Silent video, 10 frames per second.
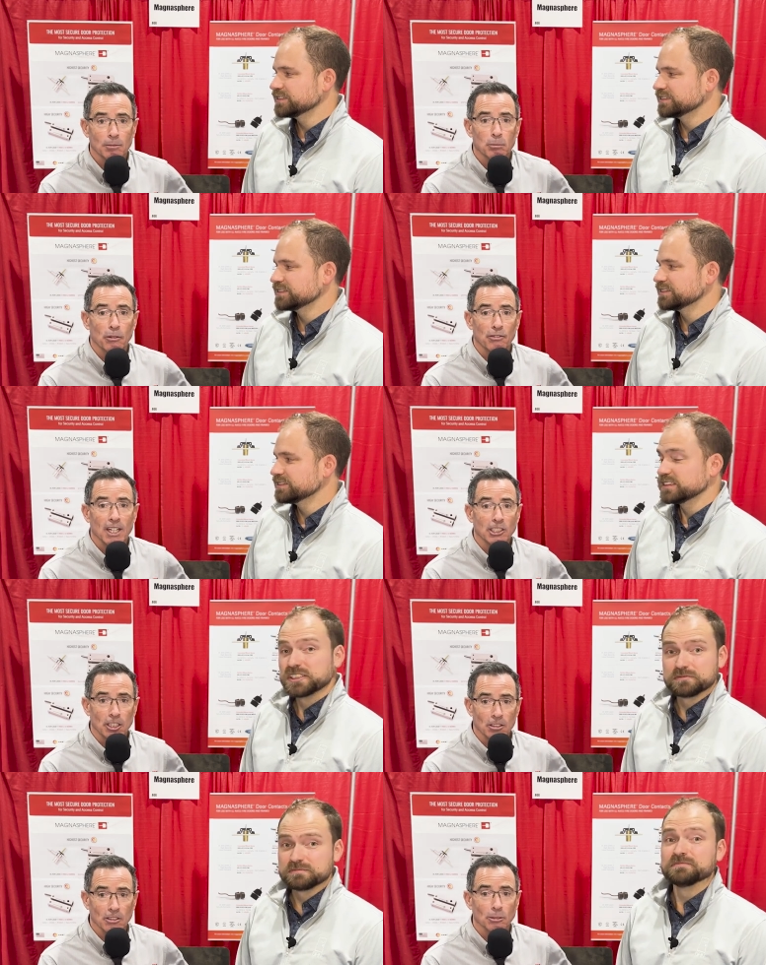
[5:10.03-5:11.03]

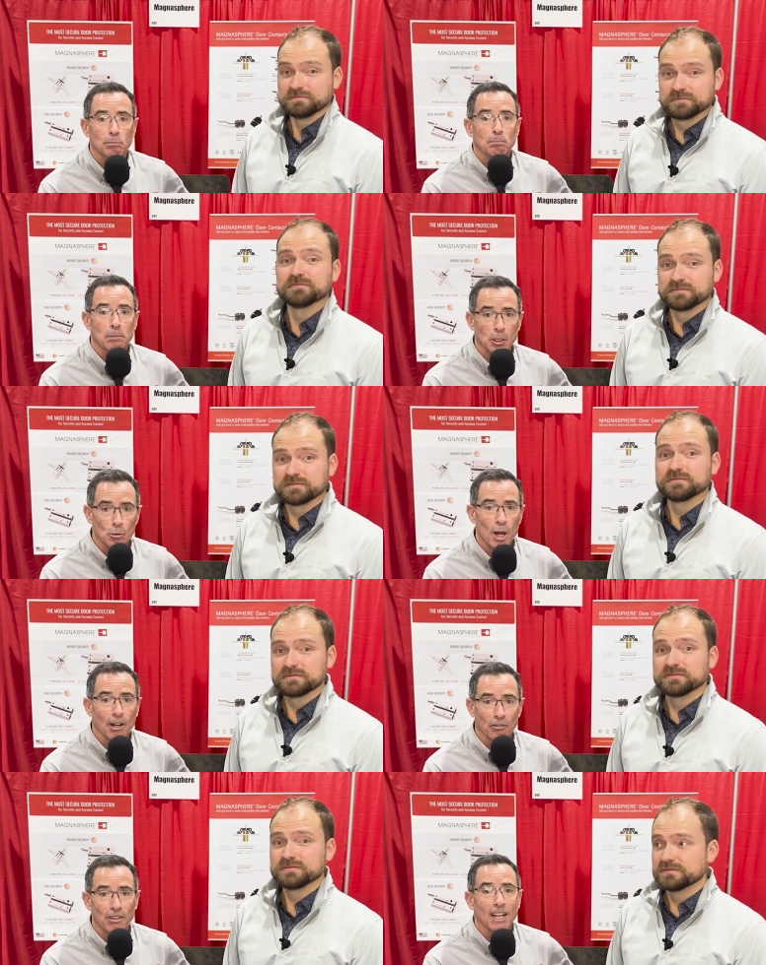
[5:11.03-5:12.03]
Speaker 1: professionals. Be aware,
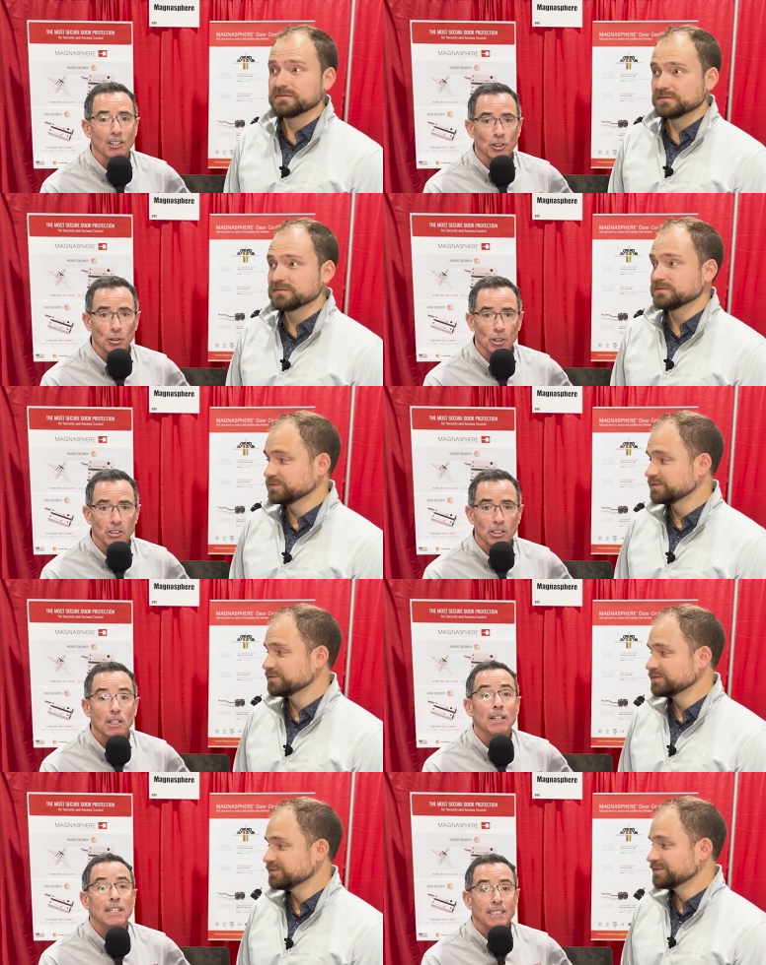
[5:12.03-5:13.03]
fire doors
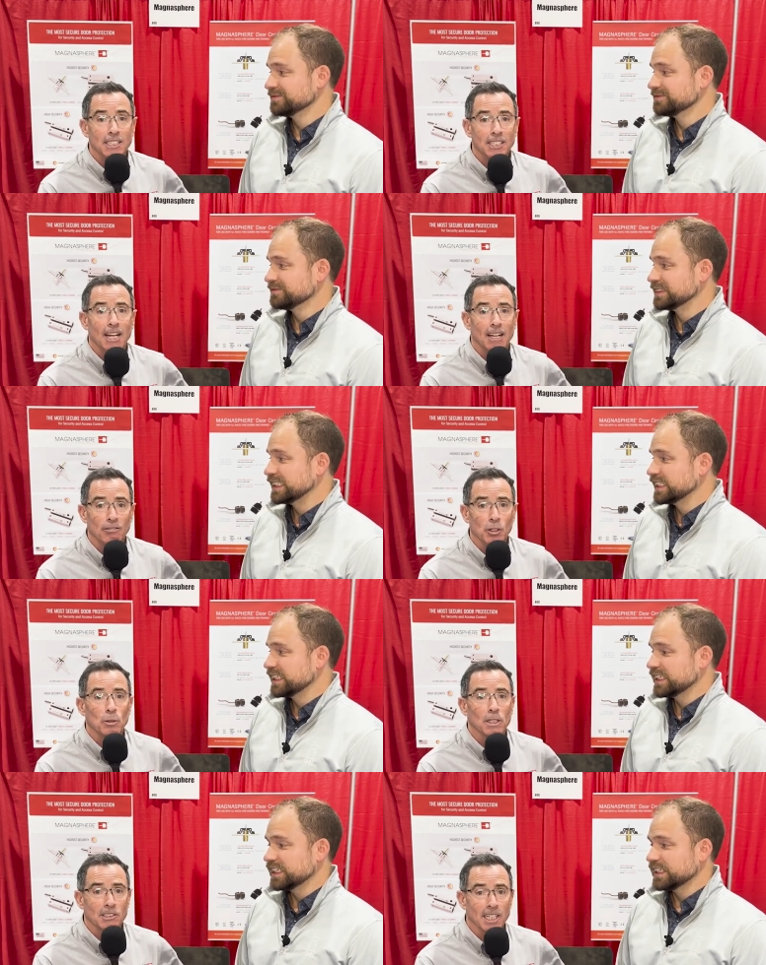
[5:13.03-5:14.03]
need to have
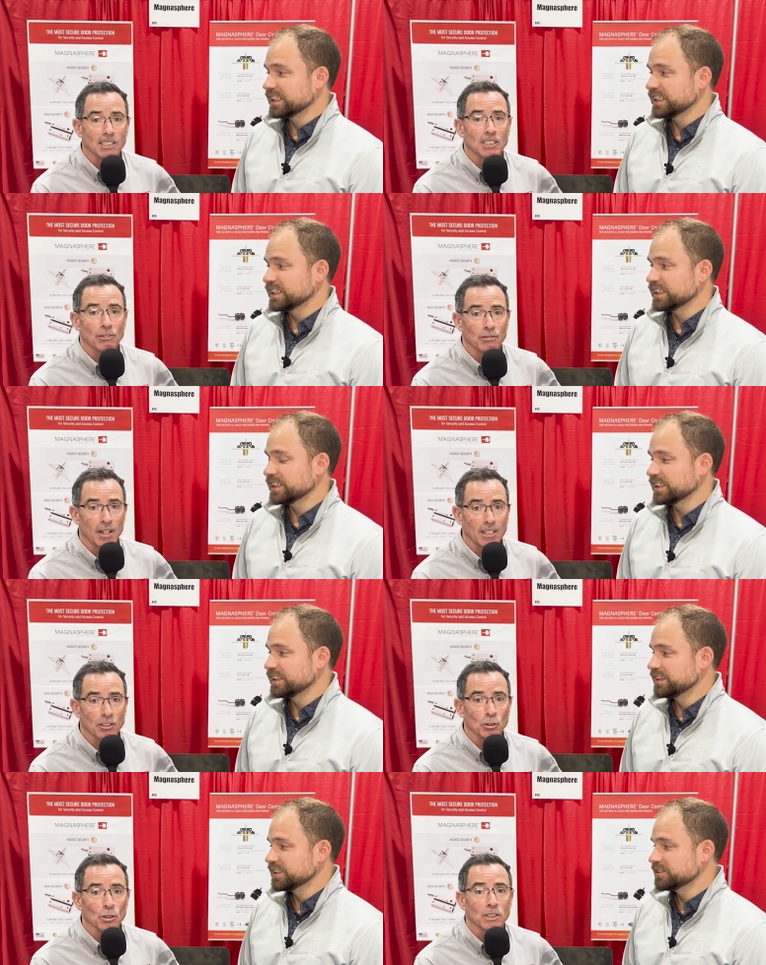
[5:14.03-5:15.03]
UL10C fire
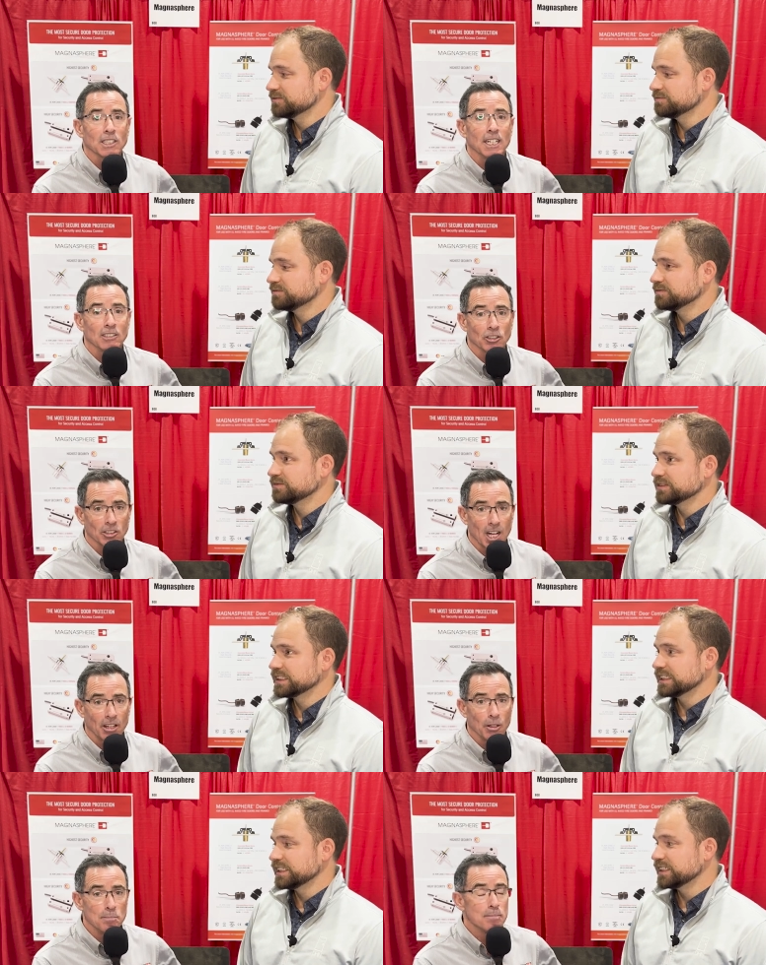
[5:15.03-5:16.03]
door sensors on
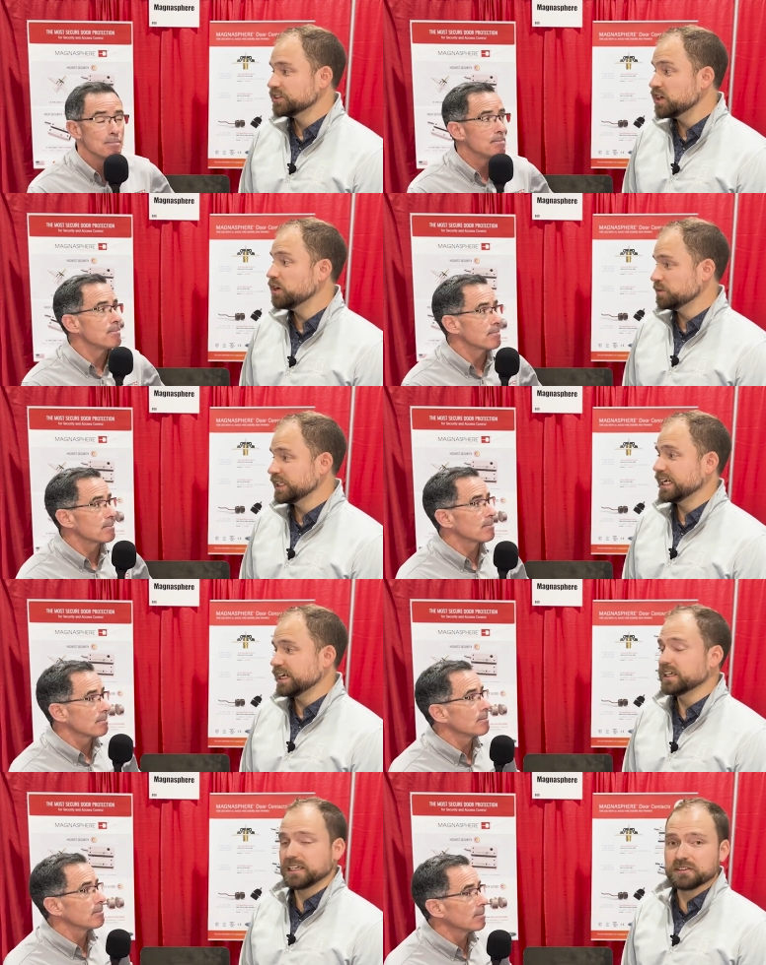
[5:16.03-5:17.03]
them.
Speaker 2: No, that
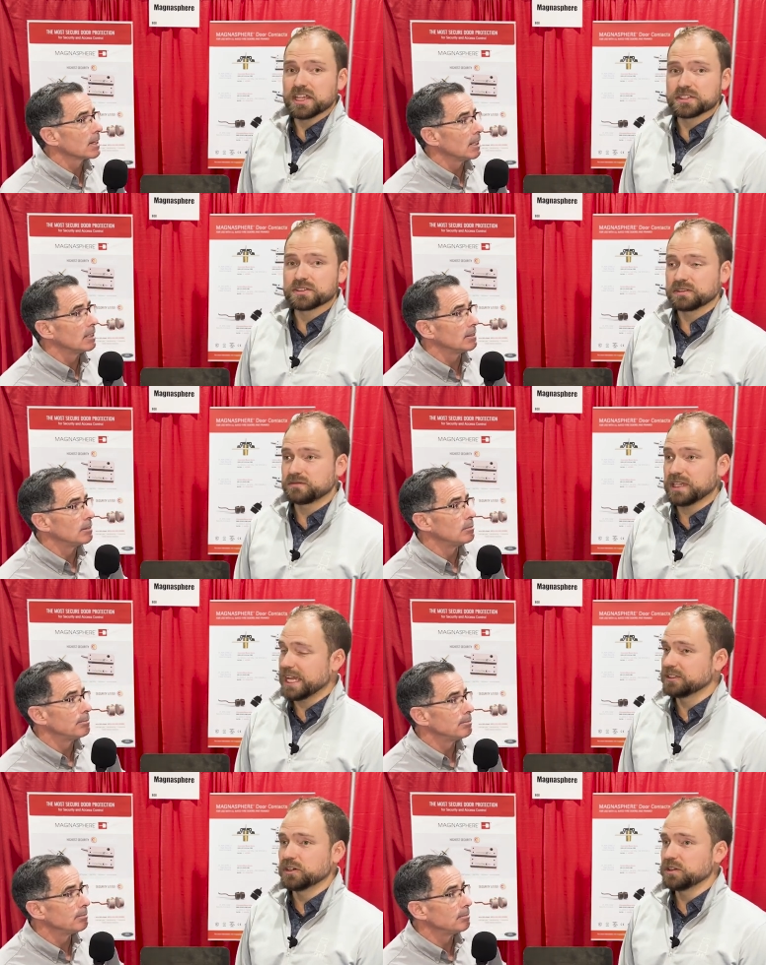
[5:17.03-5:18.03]
I, I,
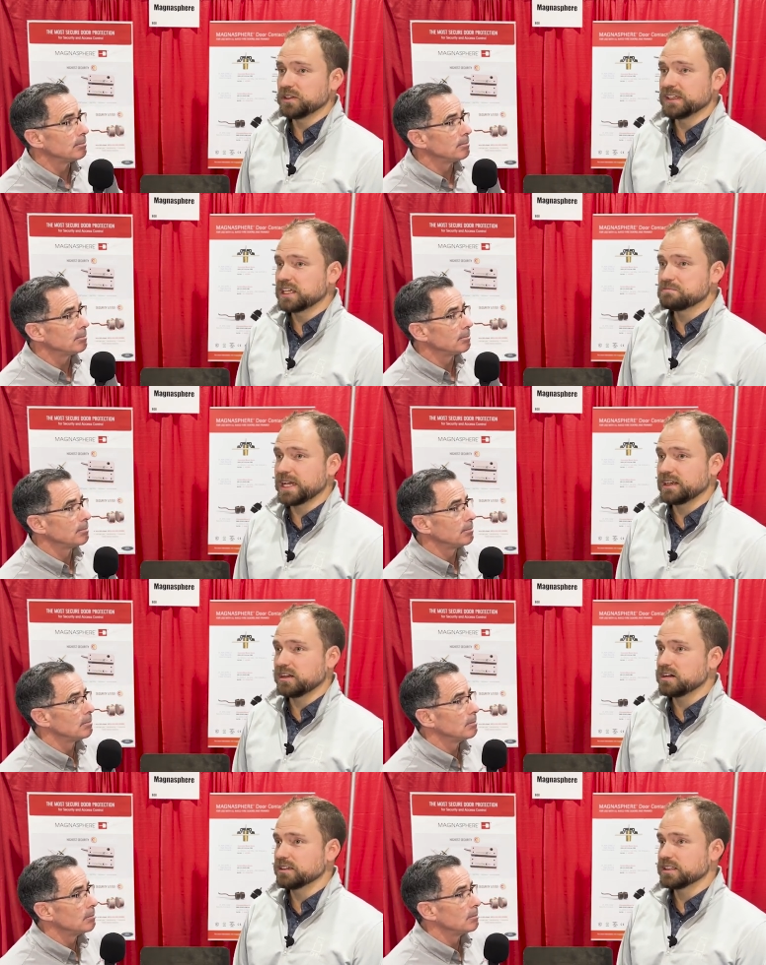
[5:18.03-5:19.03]
yeah, no. You think about it,
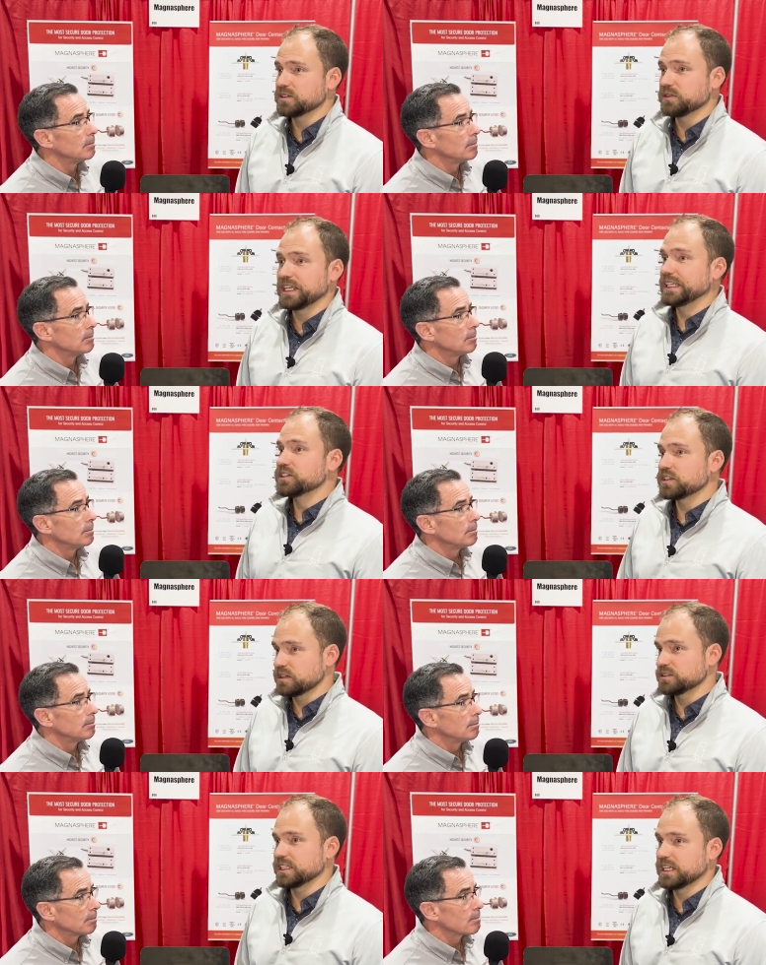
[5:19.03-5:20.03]
all the different
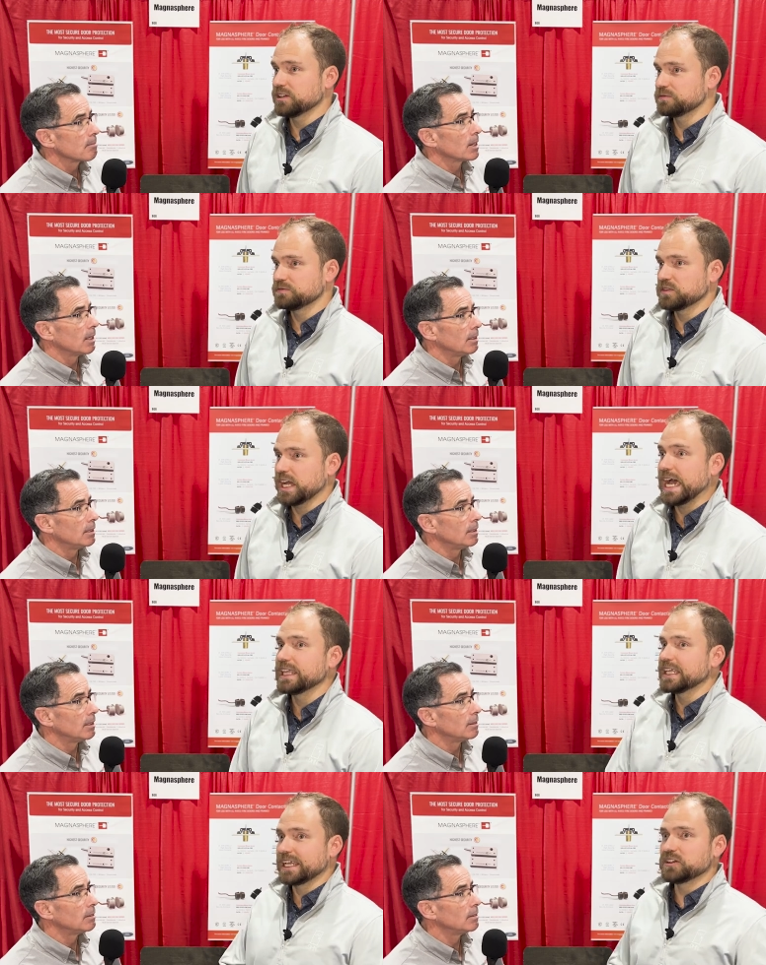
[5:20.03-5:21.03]
installs that I've
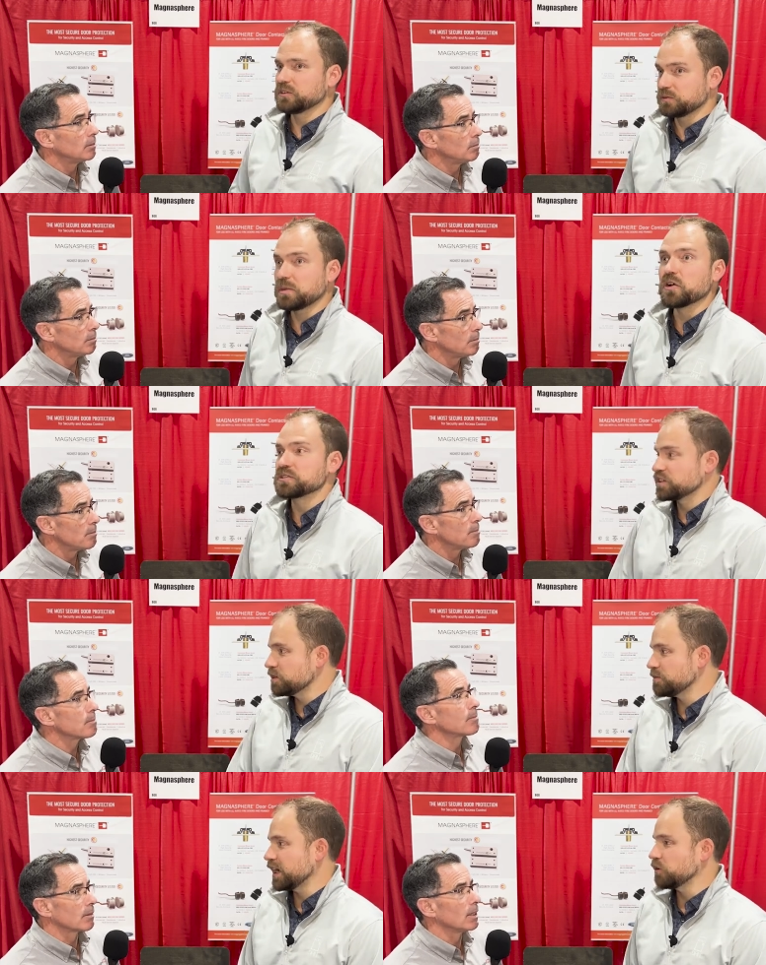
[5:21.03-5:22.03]
highlighted or posted about